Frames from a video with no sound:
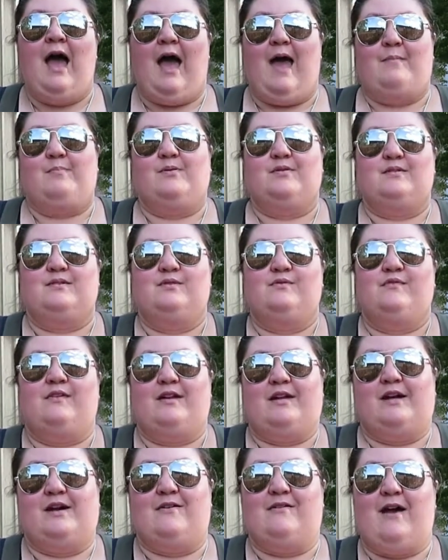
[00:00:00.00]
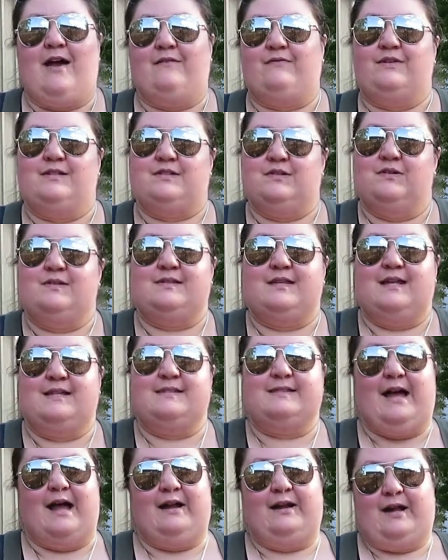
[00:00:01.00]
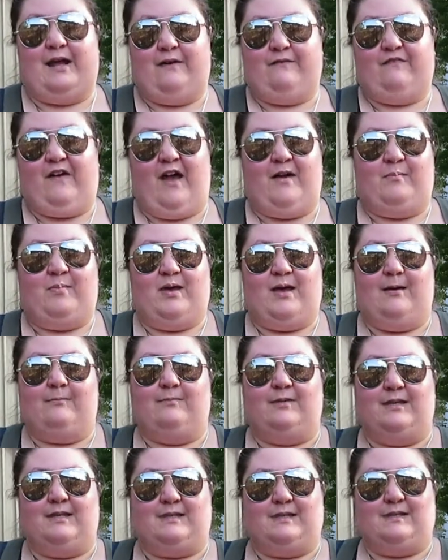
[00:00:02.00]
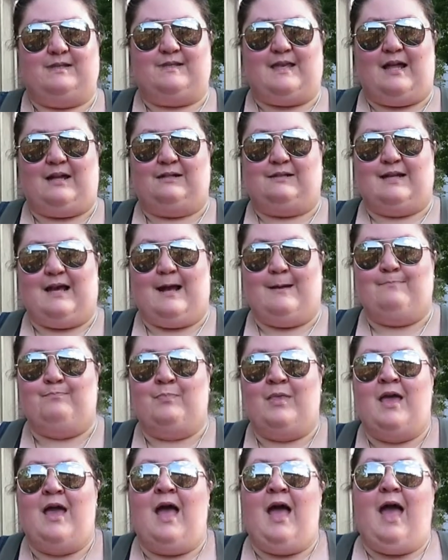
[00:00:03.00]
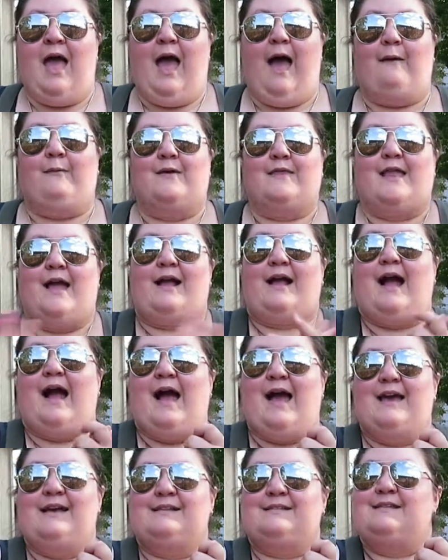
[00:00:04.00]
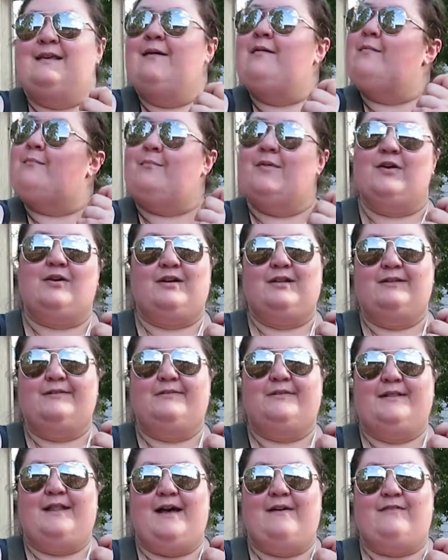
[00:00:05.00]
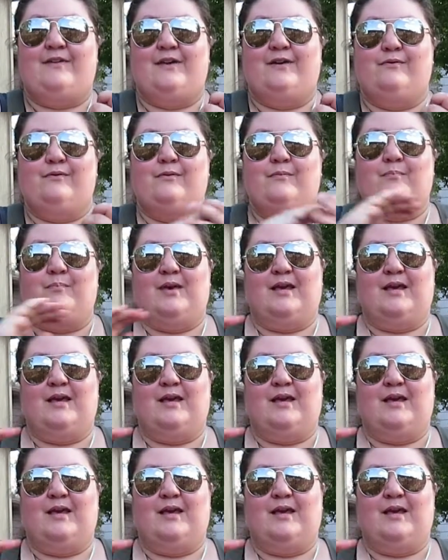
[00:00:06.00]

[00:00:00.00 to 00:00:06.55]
I post a new video every Tuesday and Saturday at 5 p.m. Eastern Standard Time. And with that guys, Milque and Luna love you.